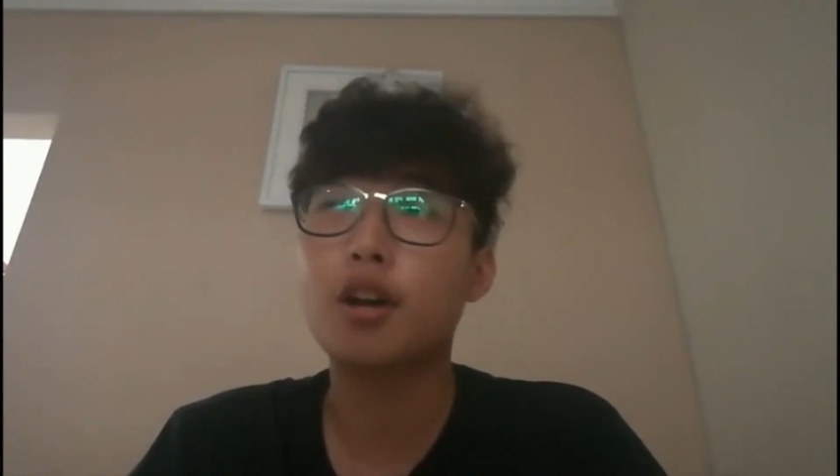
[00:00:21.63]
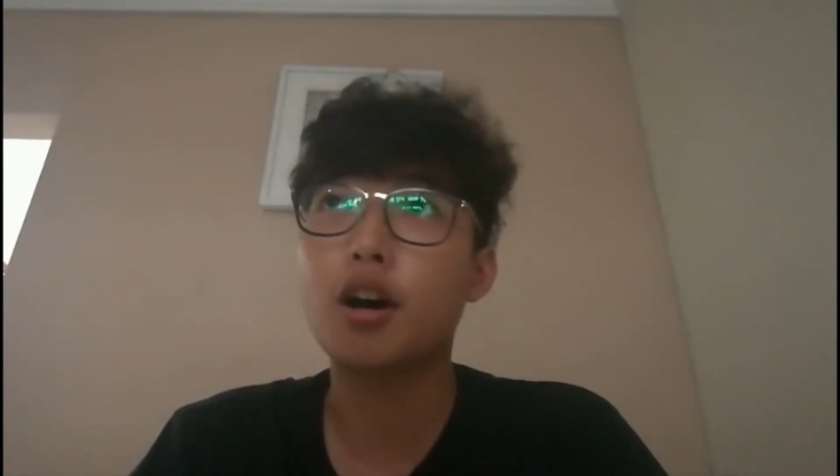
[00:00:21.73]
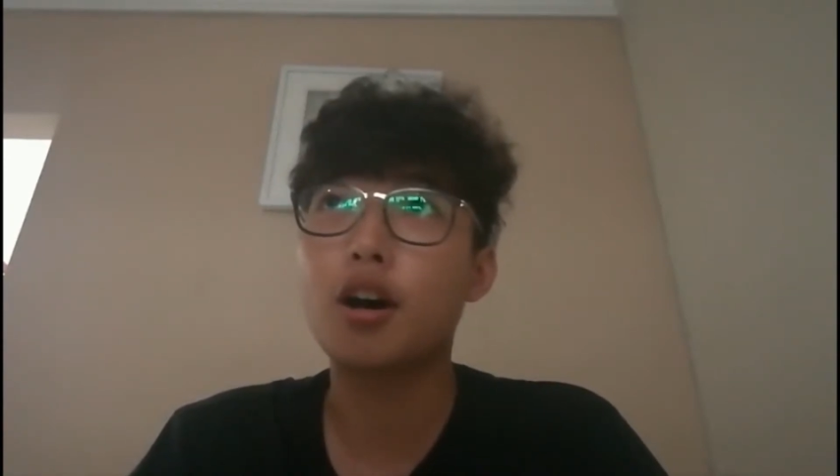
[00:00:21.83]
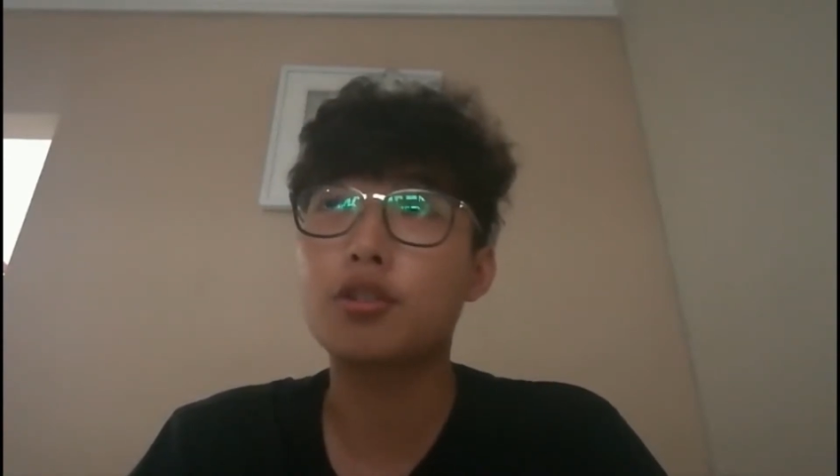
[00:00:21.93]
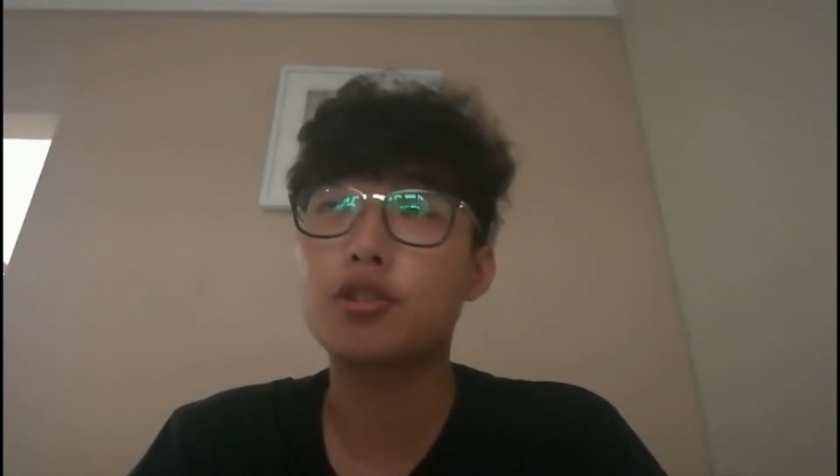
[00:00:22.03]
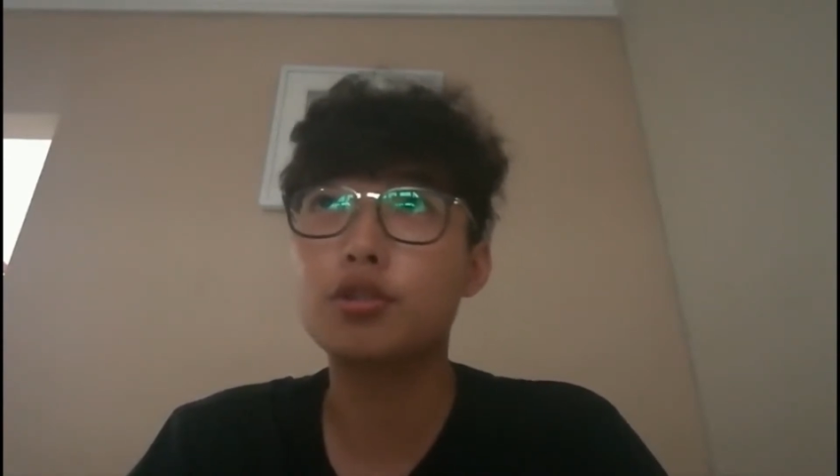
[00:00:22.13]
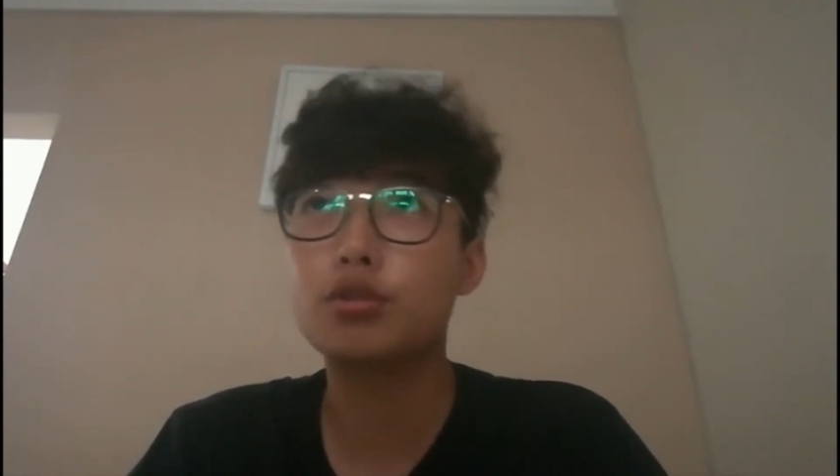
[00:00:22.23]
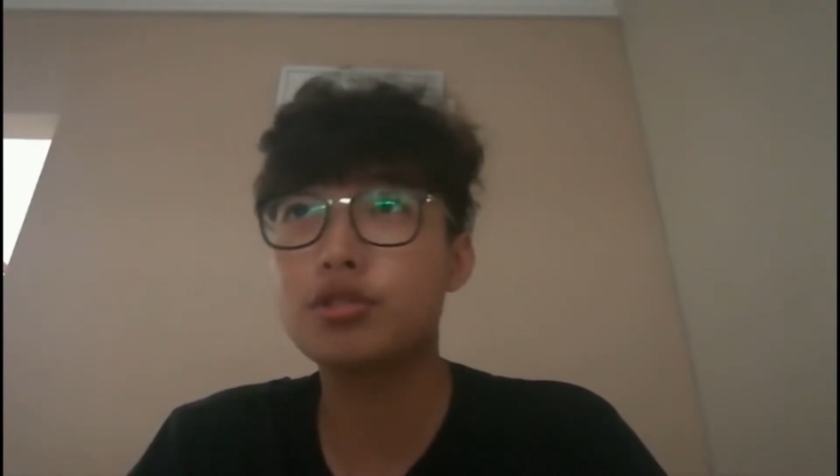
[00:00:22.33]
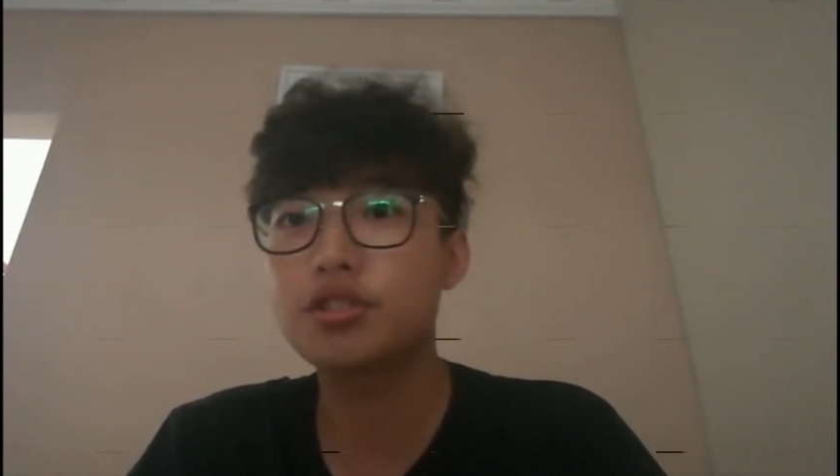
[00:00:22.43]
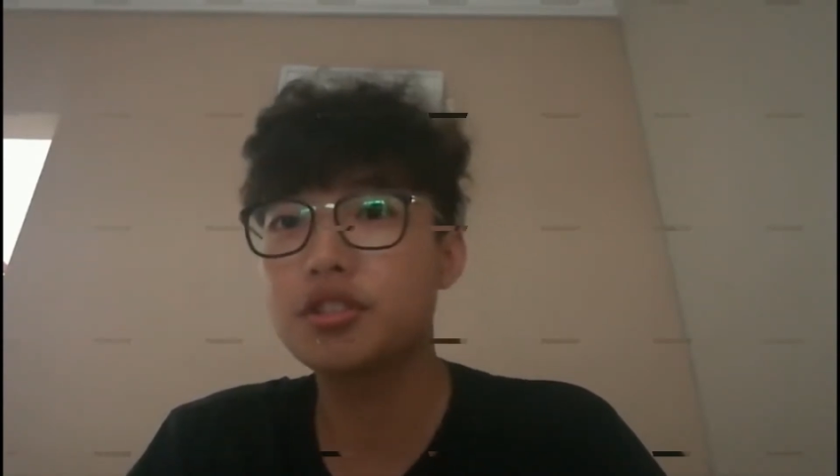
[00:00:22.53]

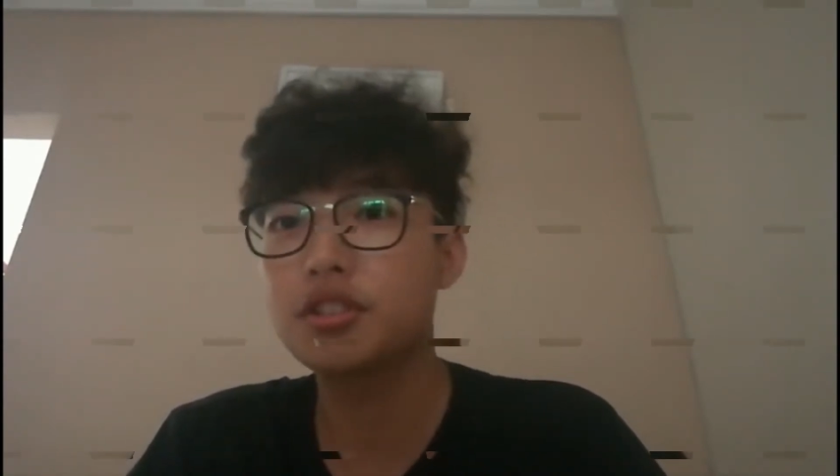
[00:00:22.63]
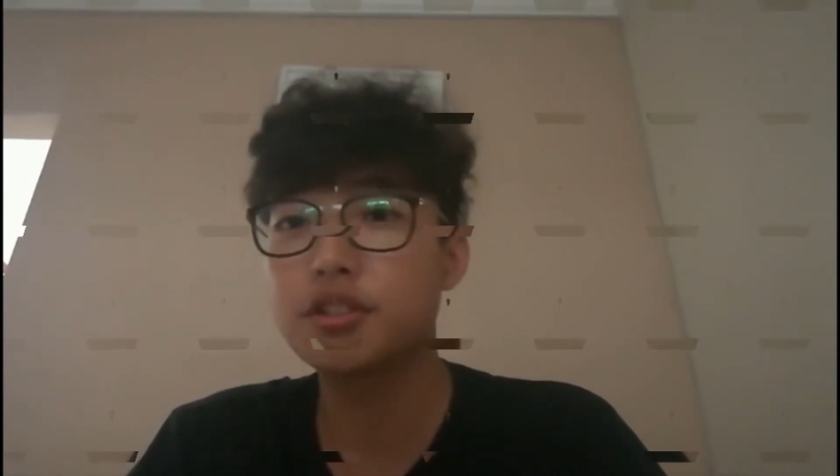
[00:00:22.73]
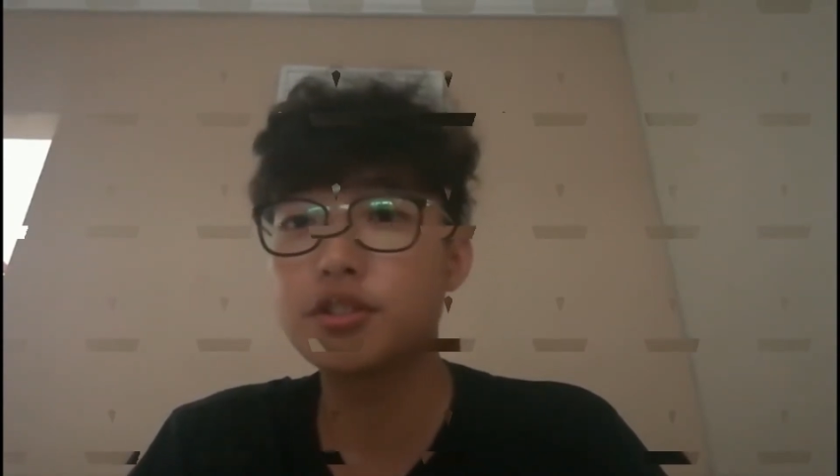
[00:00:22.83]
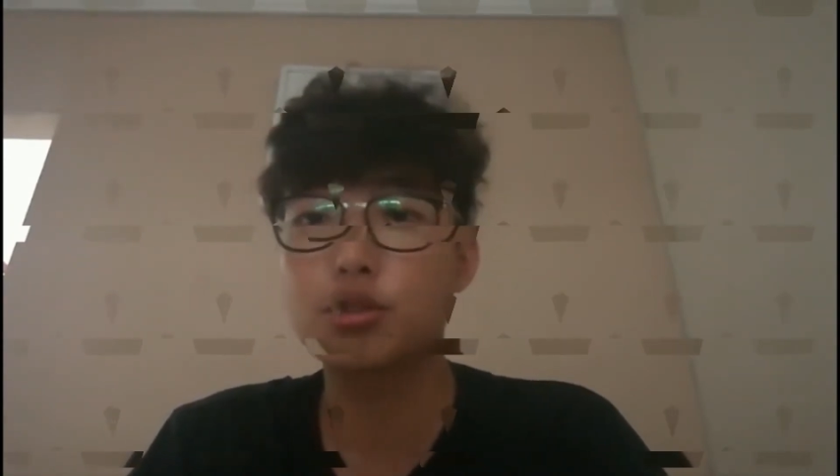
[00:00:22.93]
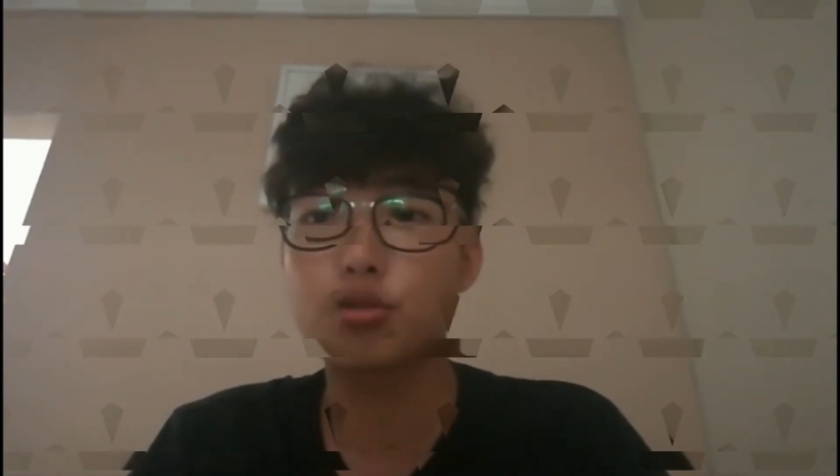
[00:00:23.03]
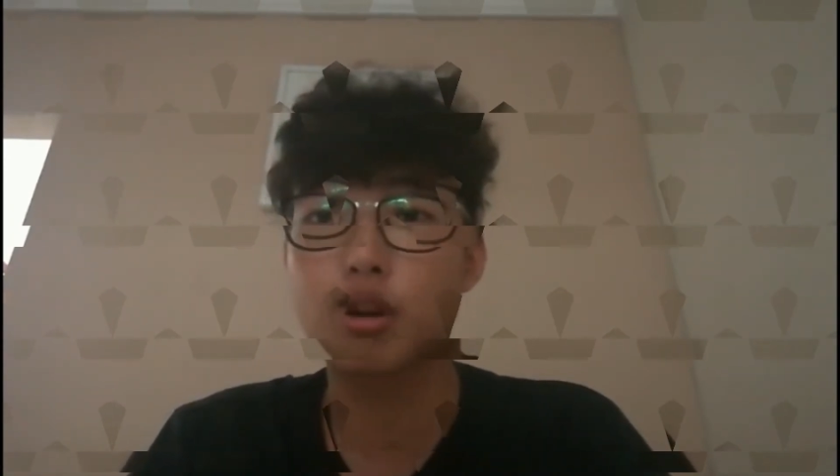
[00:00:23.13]
Chengdu City, Sichuan